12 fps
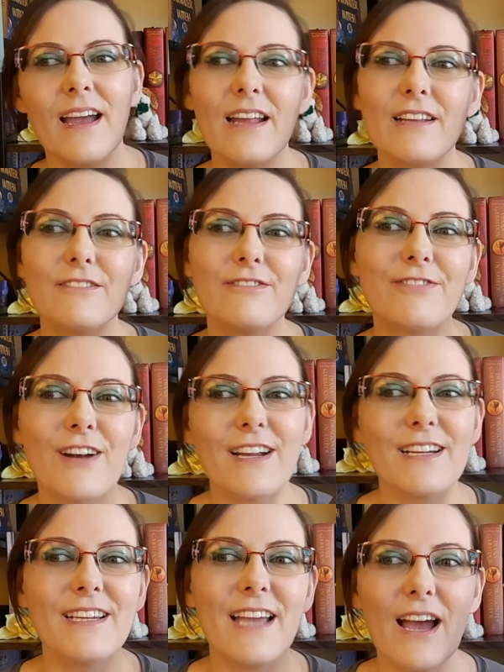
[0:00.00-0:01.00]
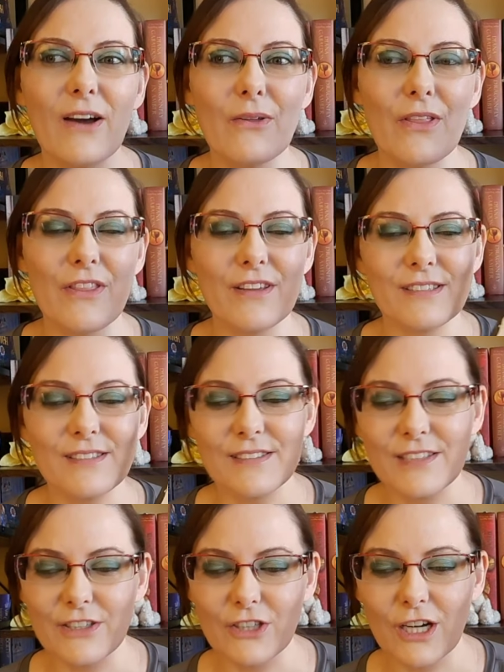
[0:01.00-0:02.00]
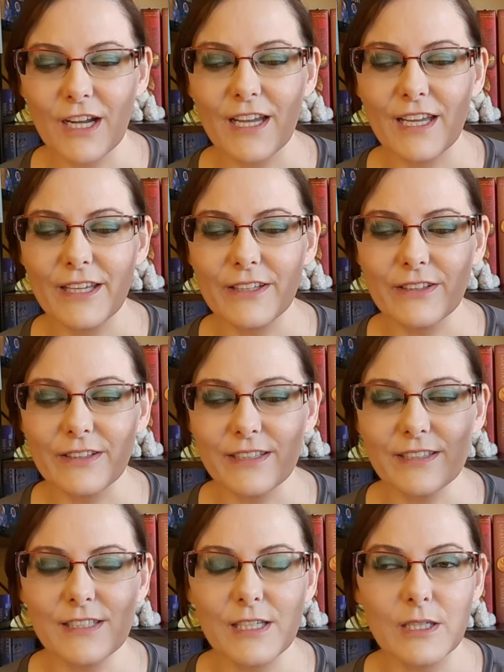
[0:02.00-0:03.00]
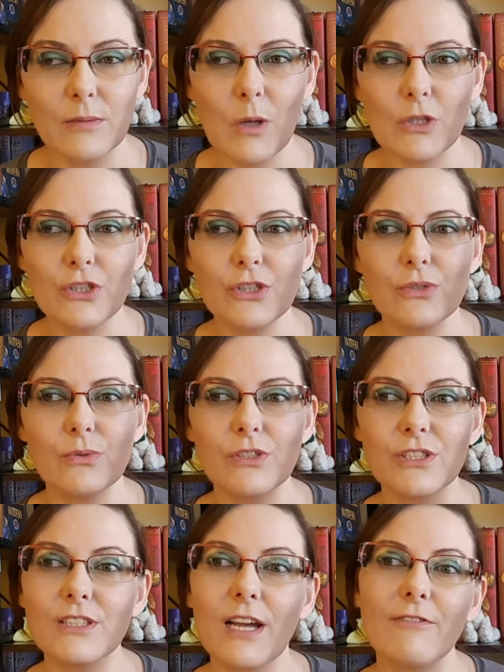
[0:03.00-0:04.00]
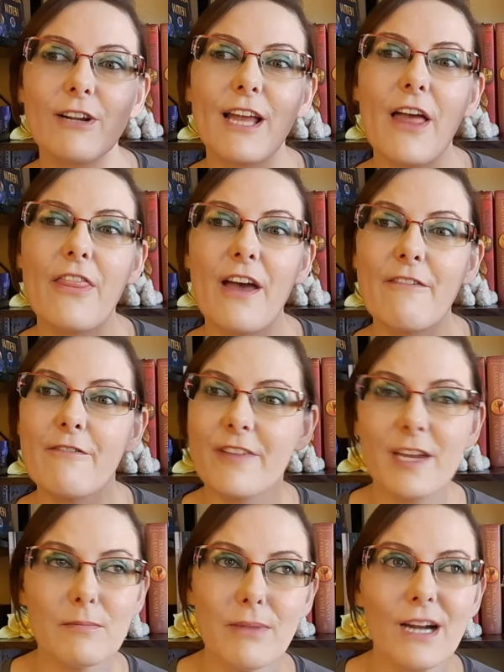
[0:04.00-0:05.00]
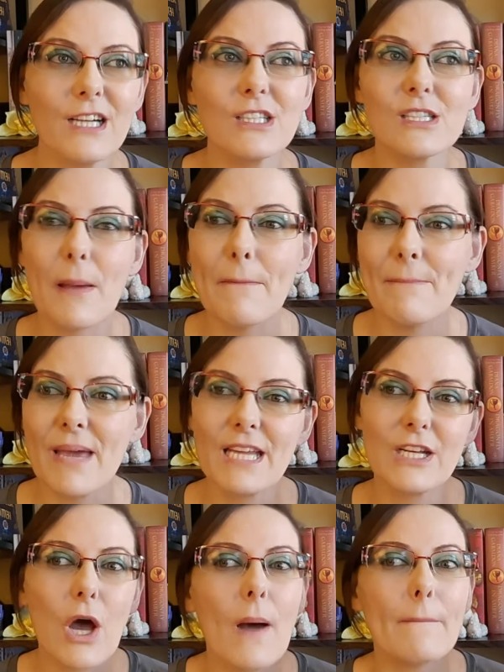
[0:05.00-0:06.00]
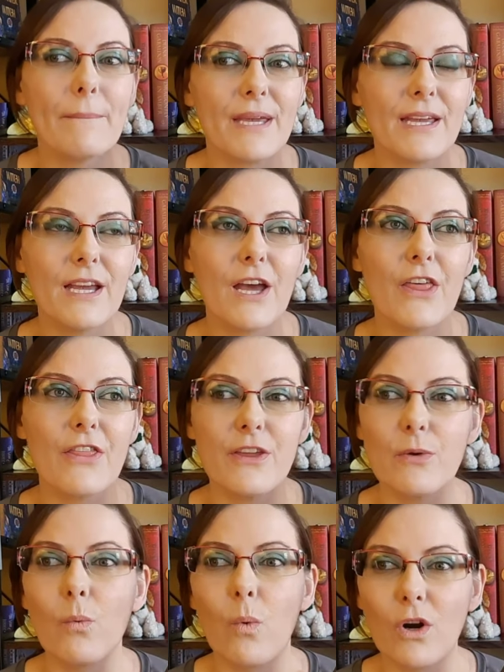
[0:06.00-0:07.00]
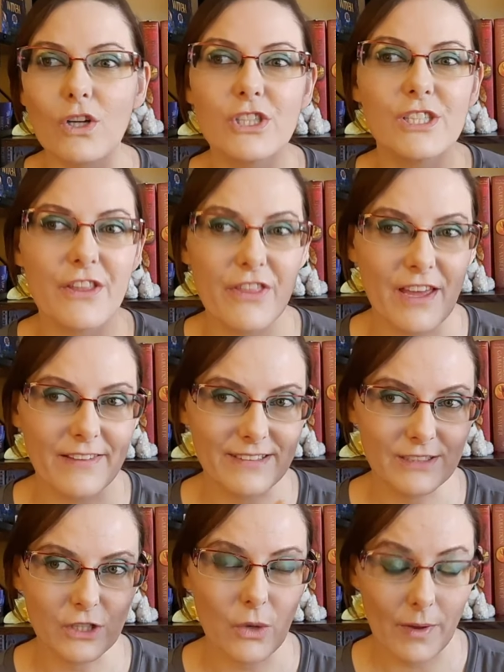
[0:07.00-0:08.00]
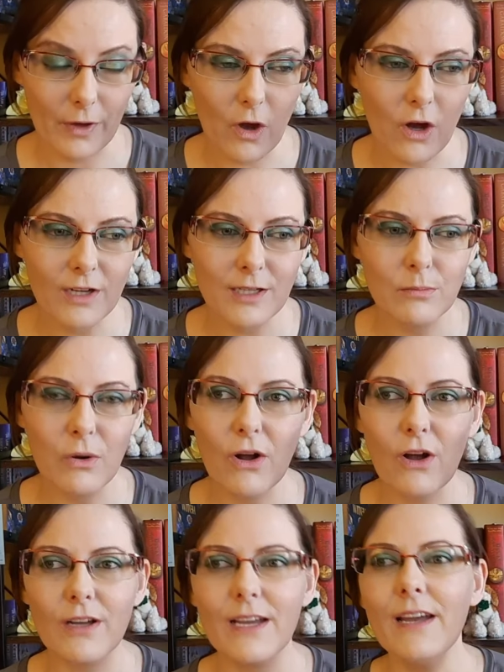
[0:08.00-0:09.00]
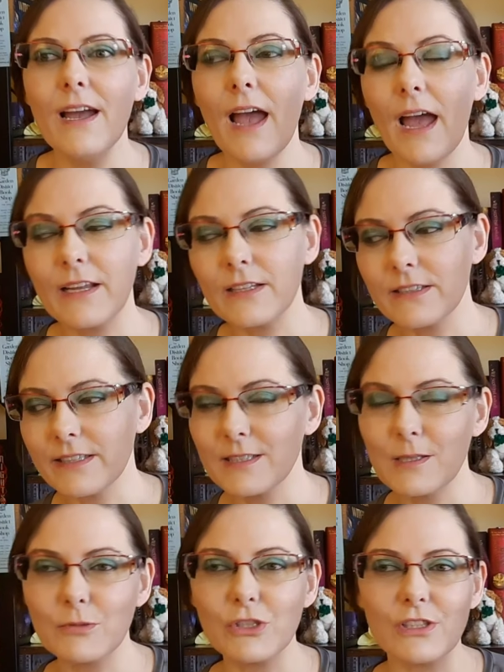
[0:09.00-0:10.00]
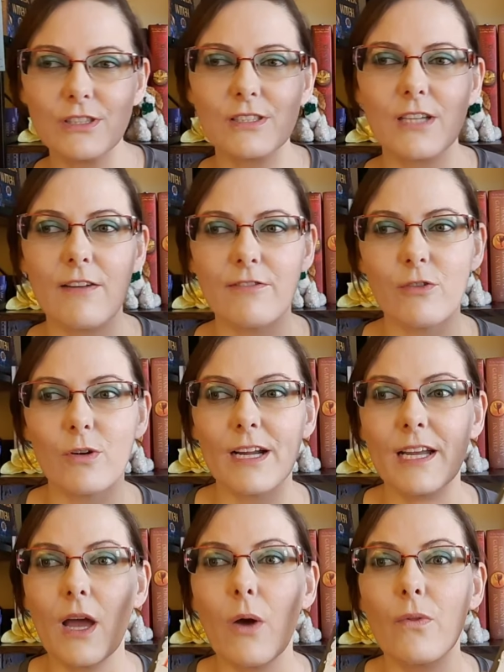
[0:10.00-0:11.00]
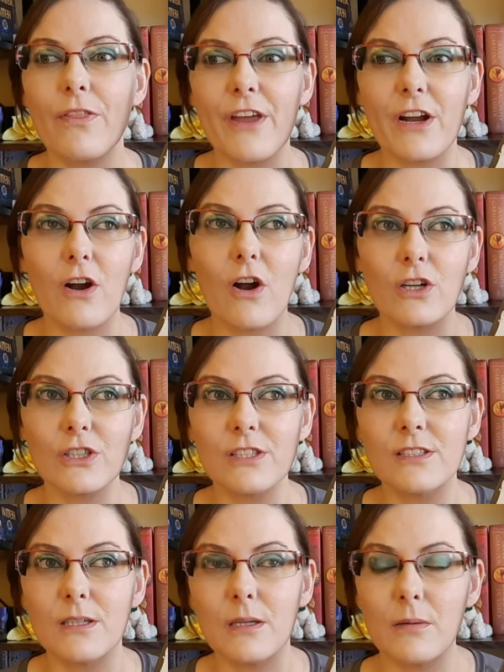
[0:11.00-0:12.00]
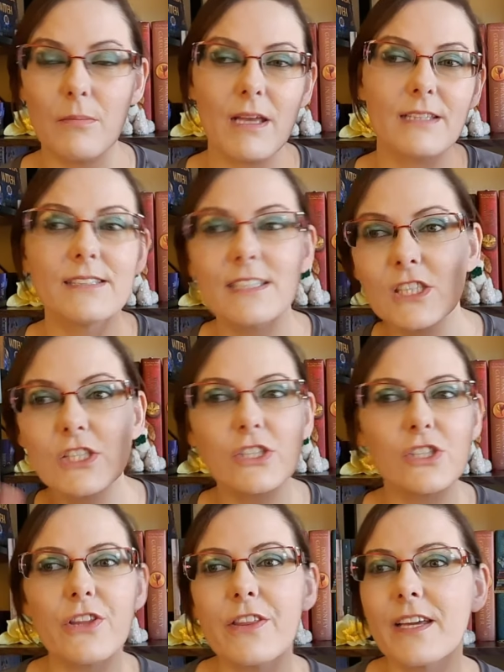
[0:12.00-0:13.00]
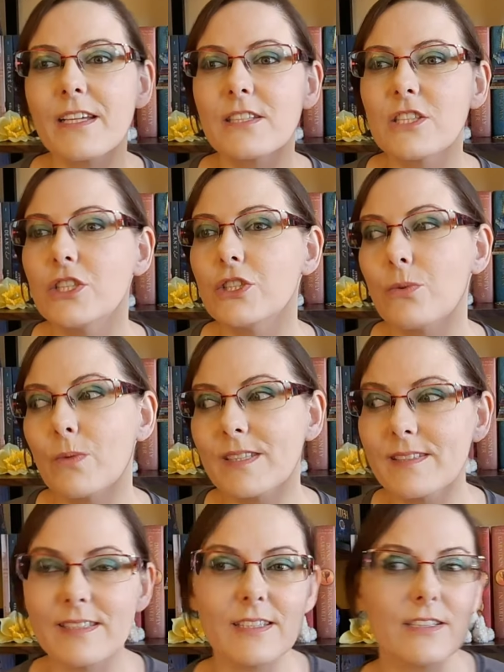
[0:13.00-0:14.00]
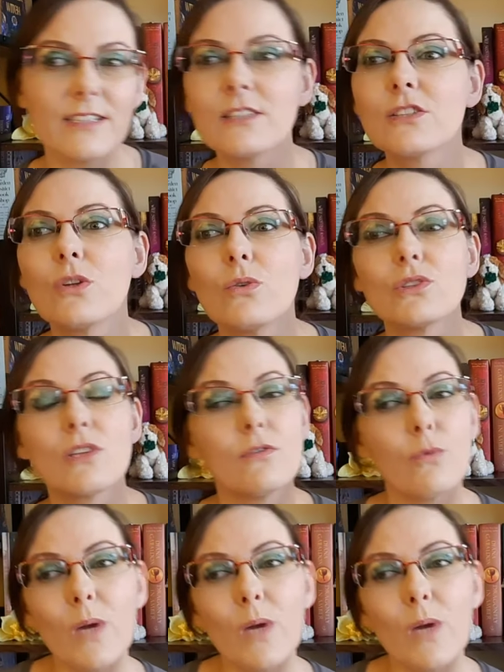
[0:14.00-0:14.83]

And in finding out this secret, it leads him to discovering that vampires may not be the worst thing that's going on in Prague. And it leads him to discovering there are some sinister things to do with stealing souls of